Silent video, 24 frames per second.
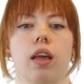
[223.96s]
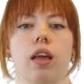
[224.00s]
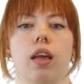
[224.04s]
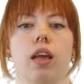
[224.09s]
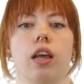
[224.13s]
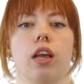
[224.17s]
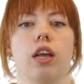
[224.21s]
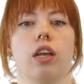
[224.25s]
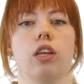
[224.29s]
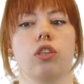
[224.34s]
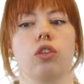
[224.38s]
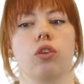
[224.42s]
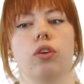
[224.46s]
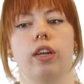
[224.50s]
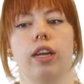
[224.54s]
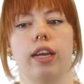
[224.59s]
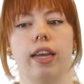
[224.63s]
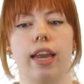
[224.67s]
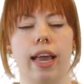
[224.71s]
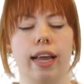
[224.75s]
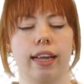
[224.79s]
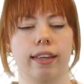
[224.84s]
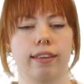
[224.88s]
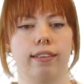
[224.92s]
So the
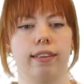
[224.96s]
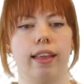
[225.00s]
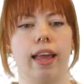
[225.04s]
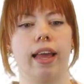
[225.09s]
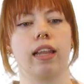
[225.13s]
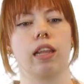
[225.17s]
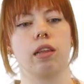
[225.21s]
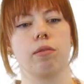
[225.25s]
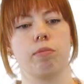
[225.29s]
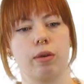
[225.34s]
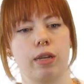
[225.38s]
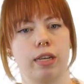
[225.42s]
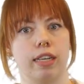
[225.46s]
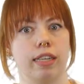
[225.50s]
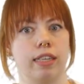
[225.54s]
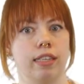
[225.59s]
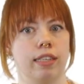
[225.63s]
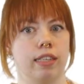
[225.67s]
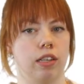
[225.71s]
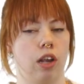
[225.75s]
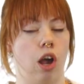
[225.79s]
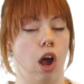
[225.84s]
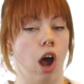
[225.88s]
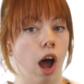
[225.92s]
next element
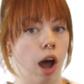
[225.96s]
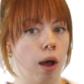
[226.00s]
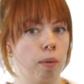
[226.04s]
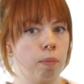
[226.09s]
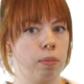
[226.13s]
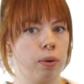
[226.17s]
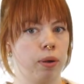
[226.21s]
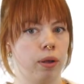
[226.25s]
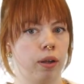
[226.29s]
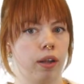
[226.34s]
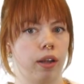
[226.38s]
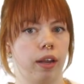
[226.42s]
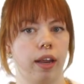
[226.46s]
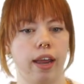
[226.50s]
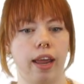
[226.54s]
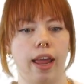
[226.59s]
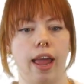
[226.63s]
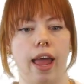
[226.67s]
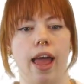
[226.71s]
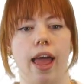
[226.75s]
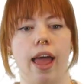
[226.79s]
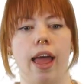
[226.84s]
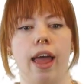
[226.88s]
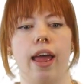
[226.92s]
is a hub,
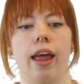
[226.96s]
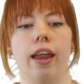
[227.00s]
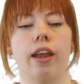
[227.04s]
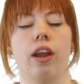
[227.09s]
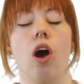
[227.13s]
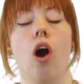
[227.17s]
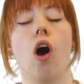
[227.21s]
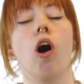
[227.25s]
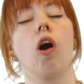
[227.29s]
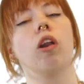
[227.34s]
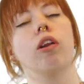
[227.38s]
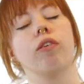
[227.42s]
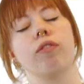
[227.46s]
and all of